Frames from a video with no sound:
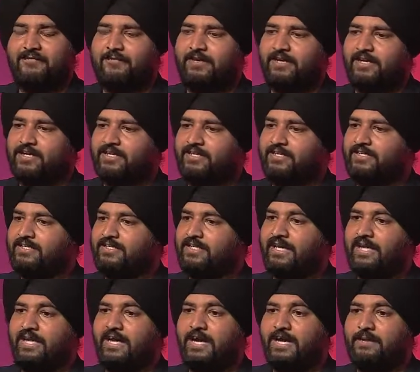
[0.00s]
We are an
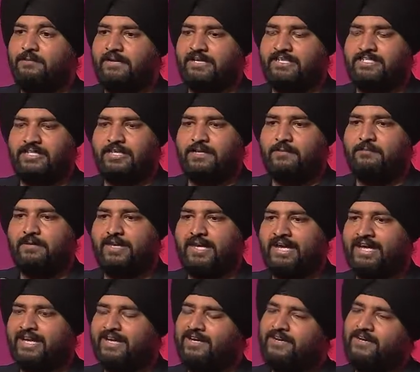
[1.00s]
AI-based company.